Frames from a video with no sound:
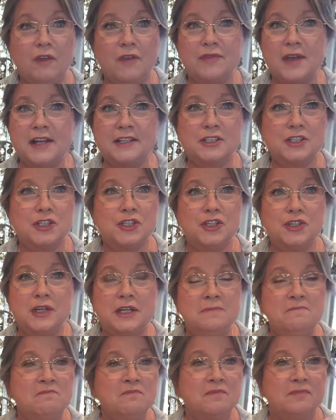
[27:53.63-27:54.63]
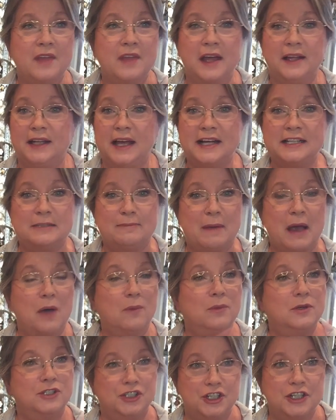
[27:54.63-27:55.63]
That's good. That last
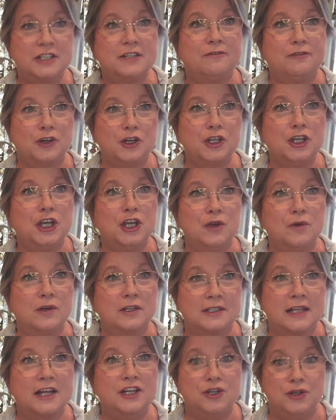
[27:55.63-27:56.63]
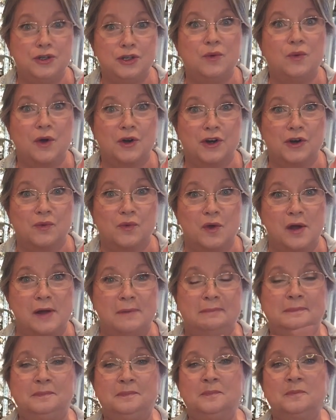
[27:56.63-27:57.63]
bite was just for you because I knew you wanted
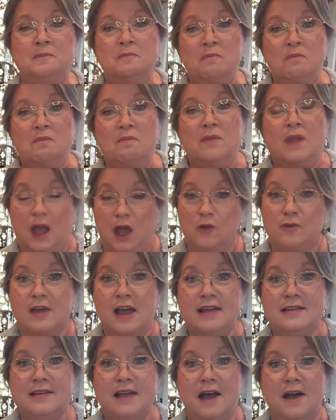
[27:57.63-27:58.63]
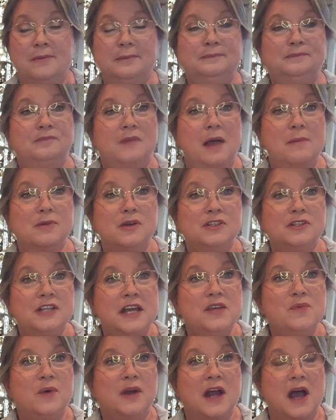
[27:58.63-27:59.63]
one. Okay, y'all, I'm going to
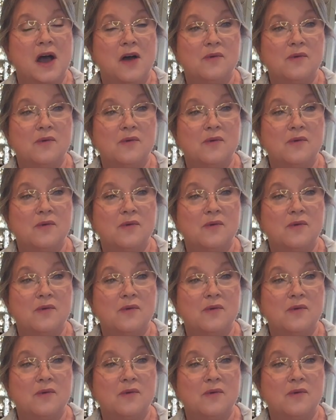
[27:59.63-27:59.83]
tell you what I